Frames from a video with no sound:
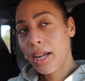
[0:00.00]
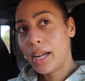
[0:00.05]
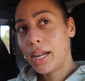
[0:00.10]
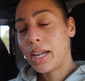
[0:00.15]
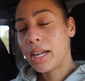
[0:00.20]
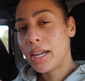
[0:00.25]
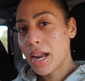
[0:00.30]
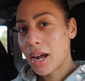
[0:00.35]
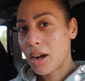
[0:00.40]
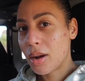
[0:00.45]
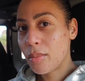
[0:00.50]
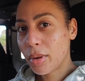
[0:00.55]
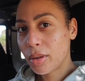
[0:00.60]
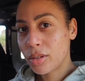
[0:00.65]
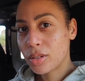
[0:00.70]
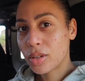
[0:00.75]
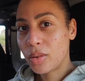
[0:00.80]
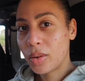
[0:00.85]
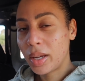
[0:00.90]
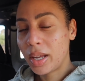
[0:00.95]
And now I'm
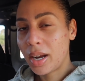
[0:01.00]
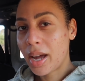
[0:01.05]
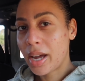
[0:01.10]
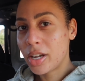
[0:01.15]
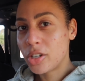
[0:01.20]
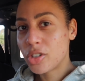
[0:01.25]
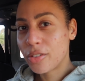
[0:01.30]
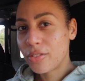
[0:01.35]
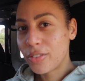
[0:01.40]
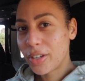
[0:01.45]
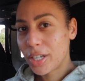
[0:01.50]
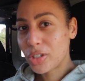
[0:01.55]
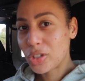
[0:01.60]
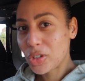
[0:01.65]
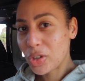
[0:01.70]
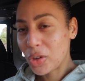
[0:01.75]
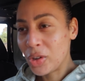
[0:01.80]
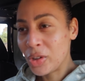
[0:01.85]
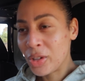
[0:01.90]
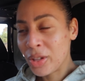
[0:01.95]
about to go get a
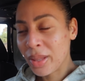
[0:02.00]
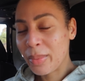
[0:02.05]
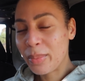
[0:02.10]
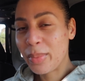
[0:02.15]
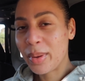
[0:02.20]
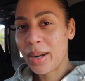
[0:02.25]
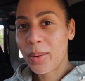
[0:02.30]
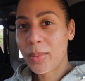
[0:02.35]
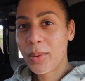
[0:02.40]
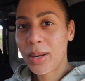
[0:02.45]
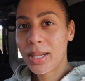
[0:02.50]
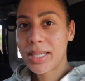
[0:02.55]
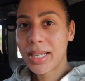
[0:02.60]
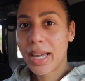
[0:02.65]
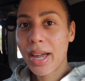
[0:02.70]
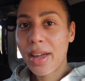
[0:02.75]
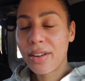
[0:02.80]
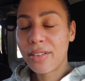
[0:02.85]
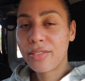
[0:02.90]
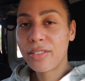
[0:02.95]
HydraFacial, but I wanted to
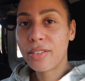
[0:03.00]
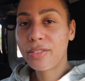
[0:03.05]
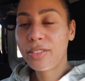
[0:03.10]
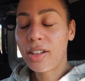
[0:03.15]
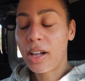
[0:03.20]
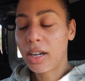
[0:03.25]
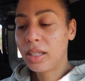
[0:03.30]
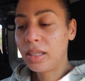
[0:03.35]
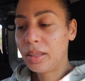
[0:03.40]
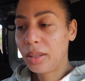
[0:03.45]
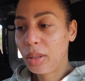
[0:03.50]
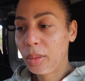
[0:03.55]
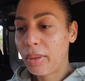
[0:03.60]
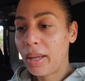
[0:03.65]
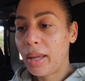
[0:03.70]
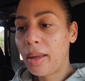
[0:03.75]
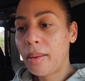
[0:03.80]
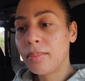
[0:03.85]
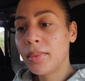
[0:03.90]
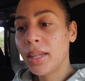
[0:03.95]
kind of vlog a little
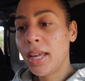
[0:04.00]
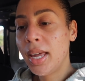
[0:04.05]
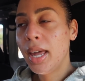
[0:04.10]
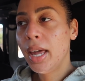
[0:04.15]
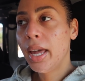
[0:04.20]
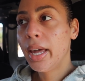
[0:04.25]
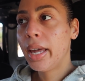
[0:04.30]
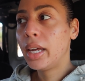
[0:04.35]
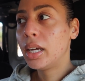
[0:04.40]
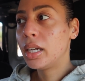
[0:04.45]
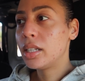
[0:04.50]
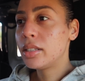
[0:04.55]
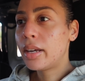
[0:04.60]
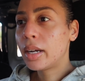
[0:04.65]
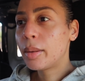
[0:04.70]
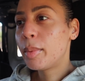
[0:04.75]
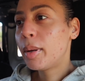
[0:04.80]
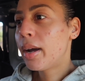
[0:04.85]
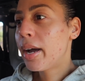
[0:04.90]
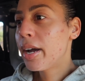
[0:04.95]
bit and
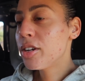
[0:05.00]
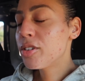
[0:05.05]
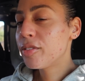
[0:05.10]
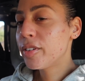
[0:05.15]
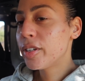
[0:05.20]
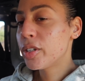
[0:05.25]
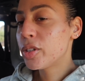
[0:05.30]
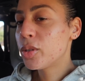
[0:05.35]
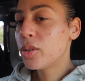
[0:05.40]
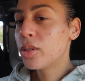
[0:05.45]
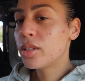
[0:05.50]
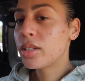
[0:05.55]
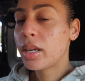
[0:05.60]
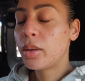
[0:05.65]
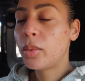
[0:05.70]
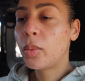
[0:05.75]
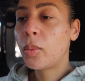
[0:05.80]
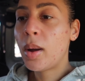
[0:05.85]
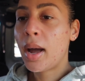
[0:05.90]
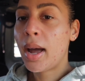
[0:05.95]
talk about HydraFacials
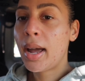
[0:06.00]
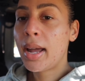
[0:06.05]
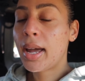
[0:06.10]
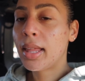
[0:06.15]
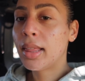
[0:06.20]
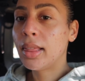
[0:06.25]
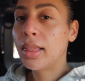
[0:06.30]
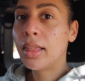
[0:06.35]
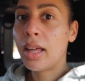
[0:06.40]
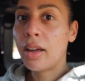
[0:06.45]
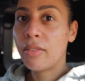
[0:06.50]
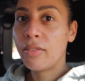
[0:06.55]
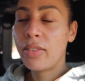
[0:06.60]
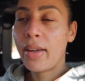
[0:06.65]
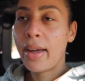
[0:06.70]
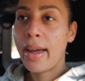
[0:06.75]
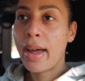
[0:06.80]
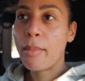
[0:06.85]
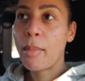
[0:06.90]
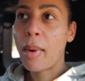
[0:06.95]
and why I love
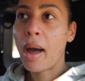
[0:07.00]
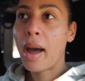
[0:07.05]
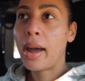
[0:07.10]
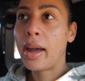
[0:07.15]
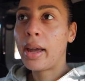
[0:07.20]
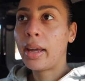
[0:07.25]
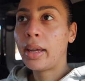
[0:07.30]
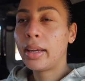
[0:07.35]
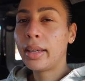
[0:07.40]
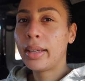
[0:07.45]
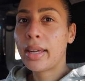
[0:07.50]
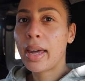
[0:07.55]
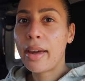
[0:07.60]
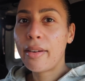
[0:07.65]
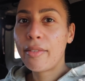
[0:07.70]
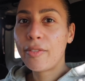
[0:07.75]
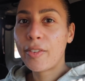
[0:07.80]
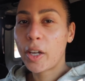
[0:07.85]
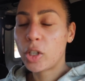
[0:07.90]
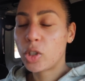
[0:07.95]
them. I
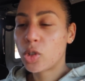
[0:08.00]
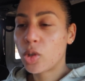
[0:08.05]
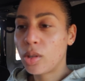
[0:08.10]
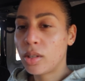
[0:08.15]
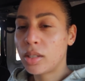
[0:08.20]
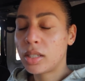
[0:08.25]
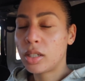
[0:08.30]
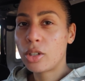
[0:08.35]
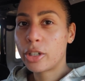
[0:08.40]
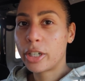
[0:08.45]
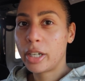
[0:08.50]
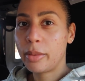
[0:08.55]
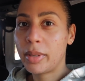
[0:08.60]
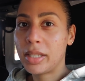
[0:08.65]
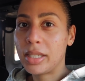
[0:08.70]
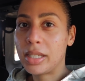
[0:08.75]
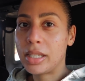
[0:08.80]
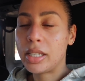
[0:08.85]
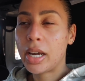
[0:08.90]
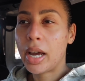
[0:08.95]
get facials and
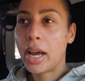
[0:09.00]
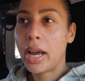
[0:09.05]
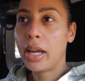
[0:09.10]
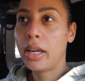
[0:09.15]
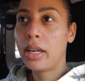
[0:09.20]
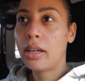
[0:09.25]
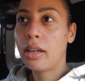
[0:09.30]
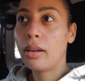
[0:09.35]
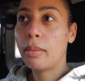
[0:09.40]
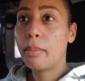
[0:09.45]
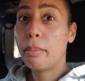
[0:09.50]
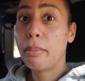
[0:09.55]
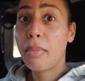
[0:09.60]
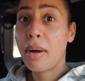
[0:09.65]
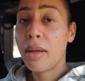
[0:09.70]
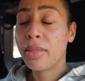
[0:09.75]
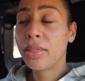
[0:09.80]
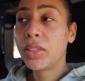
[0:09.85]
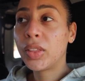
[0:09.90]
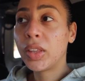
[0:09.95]
treatments done
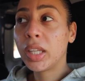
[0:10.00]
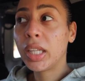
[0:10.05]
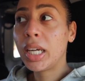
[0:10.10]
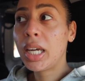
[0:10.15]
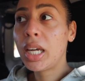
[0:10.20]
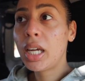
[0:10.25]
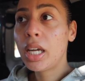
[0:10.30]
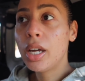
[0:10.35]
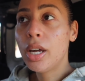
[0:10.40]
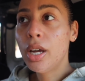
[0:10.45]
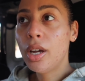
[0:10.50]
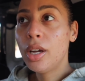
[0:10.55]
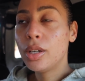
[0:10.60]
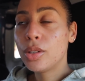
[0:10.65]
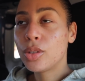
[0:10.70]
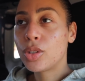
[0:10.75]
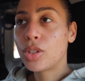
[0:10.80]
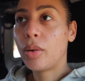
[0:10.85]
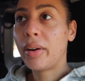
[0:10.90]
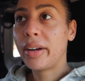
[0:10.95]
monthly,
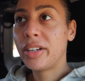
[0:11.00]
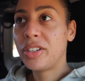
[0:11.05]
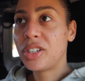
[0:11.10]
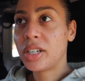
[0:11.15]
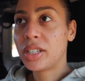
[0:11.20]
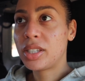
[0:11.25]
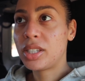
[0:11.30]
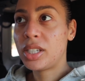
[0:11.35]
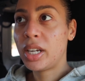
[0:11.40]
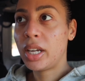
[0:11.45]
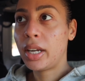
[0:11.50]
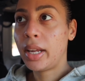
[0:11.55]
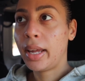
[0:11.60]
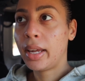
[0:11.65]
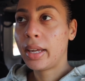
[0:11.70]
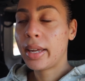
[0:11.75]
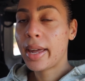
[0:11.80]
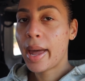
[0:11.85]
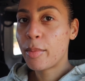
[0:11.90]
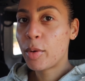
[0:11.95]
so I just did
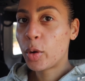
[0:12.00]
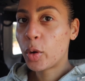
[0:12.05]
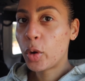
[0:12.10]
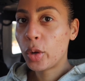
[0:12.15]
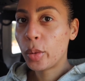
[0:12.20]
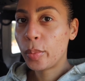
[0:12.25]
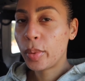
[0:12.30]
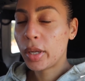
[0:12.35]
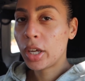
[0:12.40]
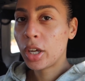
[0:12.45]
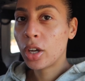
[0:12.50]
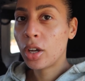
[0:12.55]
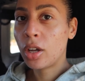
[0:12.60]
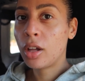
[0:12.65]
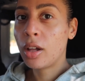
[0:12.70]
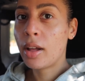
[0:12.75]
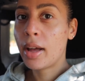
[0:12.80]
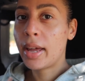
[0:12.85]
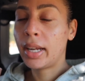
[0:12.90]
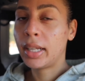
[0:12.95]
a chemical
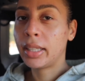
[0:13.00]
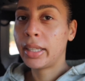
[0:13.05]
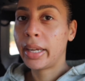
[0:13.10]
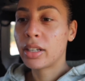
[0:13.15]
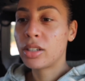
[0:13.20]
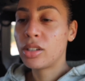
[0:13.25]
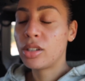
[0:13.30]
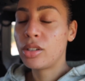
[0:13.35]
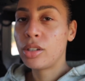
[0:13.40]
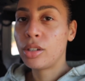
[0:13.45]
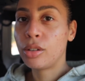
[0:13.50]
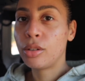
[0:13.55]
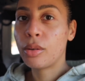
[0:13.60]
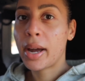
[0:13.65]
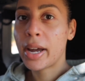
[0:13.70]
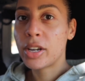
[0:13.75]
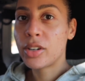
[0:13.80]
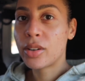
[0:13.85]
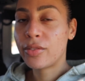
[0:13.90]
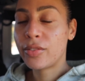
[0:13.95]
peel, and I like to do
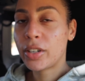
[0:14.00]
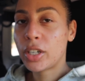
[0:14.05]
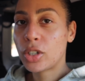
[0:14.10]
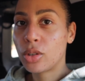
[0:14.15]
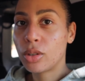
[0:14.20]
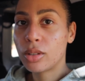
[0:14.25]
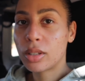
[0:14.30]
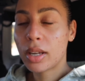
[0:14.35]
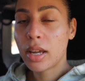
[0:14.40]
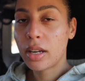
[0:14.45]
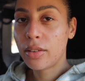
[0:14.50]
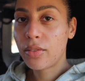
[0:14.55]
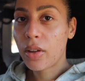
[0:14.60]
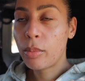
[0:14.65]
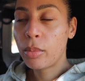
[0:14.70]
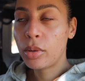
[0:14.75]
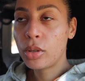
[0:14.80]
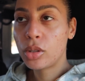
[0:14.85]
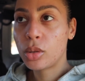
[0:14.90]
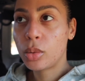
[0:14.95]
HydraFacials kind of
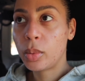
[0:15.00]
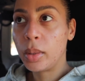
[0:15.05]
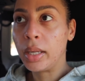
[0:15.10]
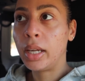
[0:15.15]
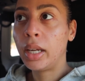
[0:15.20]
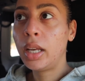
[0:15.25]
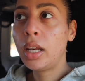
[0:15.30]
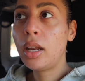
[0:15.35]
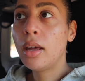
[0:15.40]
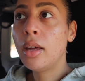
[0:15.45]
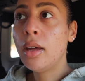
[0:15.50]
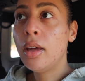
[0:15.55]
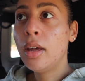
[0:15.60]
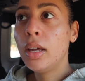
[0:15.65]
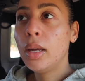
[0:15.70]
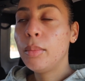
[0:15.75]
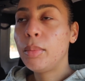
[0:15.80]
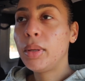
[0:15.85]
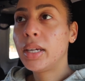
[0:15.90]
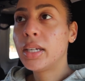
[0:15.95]
in between
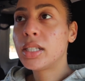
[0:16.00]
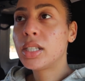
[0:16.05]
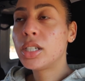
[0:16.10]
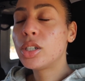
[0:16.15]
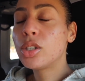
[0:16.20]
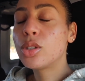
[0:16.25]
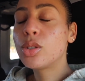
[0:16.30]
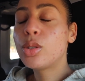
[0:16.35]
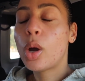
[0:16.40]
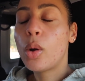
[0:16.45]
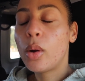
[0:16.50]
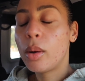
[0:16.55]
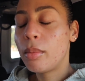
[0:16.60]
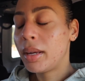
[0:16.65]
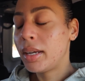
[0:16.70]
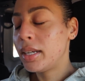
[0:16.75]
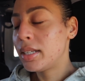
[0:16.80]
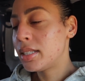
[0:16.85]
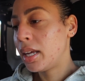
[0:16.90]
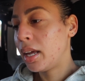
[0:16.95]
because they're so
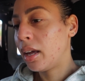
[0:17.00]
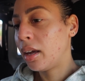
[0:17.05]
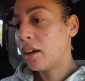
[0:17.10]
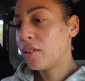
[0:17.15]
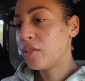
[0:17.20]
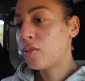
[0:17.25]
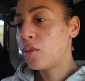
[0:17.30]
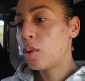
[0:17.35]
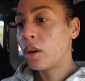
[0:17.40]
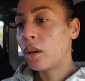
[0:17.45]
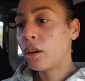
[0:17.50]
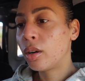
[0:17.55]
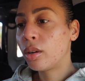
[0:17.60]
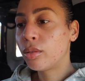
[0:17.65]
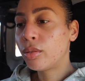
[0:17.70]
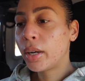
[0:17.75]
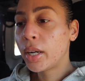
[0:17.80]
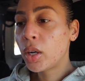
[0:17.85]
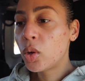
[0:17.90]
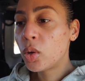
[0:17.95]
amazing for
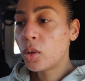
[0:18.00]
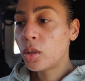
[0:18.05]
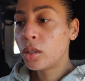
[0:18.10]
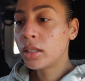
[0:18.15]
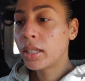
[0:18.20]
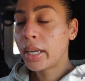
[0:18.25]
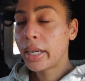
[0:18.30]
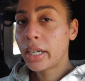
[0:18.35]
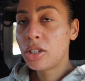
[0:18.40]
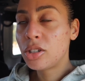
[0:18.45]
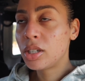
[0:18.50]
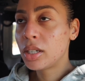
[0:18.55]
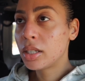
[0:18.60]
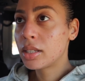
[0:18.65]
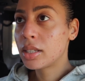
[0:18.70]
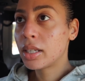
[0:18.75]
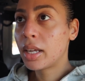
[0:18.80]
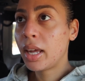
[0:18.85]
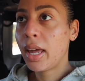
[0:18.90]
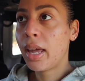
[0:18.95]
wrinkled, aging
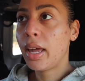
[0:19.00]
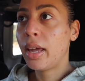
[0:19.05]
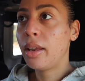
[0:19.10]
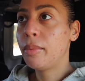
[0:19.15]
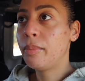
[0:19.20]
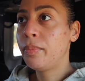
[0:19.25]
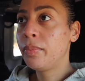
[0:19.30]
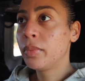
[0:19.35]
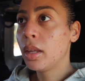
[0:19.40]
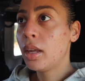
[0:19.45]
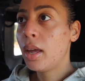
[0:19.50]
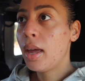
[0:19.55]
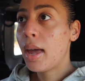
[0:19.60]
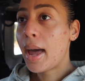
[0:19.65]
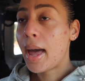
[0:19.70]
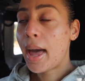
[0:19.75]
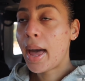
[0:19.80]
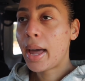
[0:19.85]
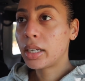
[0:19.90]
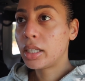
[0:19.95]
skin,
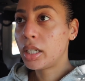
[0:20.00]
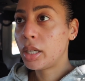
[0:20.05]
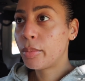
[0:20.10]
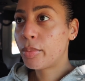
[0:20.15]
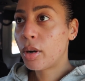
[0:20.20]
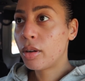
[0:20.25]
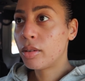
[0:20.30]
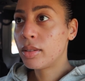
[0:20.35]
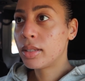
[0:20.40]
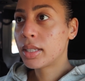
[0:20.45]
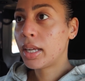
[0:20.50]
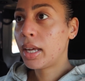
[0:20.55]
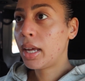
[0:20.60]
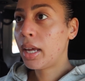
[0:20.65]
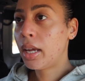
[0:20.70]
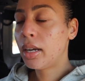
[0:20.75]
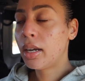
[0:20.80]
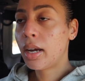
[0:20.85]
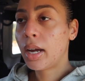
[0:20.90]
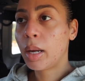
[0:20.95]
acne-prone
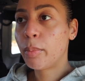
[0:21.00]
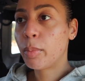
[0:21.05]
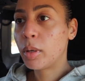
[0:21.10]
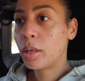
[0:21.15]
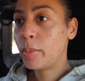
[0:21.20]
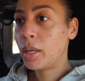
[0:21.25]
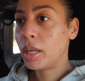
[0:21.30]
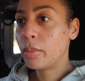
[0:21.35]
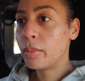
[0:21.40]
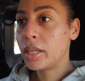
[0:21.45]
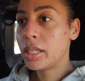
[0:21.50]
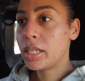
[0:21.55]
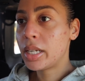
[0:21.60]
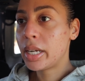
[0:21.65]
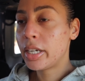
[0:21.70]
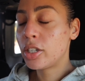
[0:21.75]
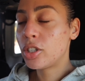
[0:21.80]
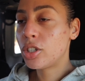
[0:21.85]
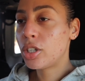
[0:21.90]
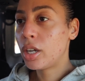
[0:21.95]
skin,
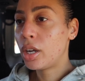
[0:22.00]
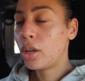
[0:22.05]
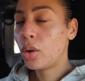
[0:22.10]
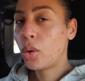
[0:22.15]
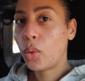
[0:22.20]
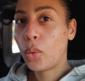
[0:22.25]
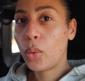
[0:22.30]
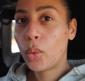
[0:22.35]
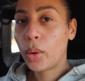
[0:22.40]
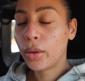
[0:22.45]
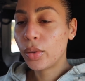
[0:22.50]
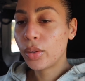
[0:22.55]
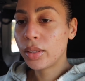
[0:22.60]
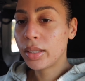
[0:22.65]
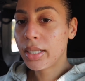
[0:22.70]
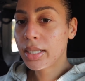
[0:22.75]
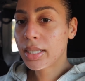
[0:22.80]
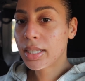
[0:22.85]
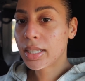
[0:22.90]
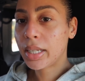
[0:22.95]
hyperpigmentation,
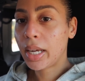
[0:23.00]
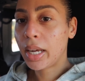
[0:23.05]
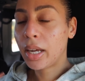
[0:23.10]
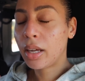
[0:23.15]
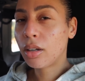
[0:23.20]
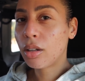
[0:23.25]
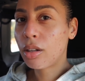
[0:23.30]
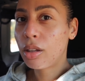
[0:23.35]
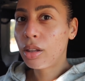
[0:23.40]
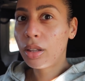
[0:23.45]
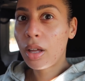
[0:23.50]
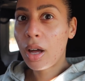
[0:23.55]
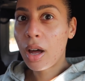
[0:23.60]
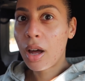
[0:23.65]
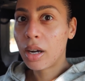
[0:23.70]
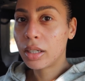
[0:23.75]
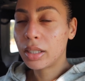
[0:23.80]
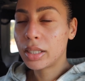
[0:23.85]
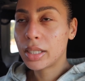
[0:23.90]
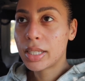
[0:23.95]
oily skin,
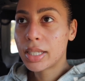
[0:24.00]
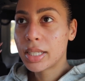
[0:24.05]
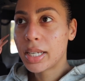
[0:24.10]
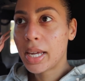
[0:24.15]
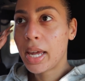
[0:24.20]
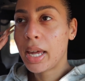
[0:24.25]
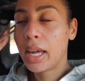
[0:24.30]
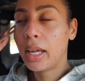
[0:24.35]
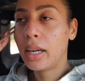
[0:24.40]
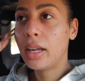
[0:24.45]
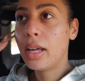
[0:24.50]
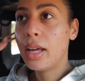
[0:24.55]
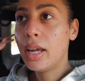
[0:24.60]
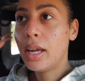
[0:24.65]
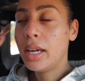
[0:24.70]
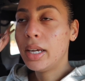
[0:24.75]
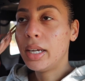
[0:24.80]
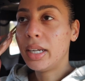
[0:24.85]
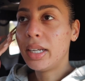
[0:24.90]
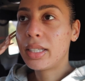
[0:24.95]
clogged skin.
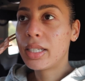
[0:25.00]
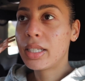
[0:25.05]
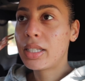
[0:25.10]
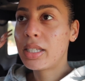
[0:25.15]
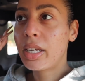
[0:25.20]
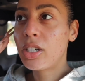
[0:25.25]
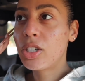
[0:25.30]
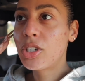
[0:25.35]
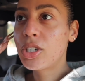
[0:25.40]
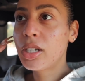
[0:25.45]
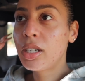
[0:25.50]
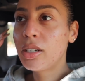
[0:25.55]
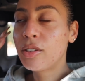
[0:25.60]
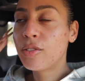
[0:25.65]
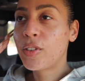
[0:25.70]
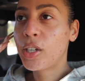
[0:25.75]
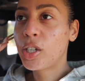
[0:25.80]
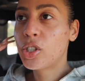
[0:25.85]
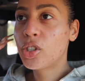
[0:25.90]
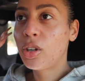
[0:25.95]
It's essentially a
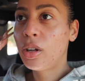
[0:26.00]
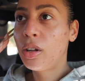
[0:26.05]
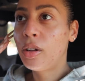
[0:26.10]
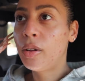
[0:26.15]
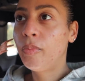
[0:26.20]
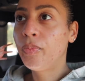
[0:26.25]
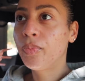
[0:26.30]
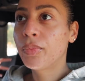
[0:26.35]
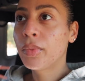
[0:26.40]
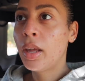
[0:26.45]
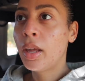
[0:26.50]
facial.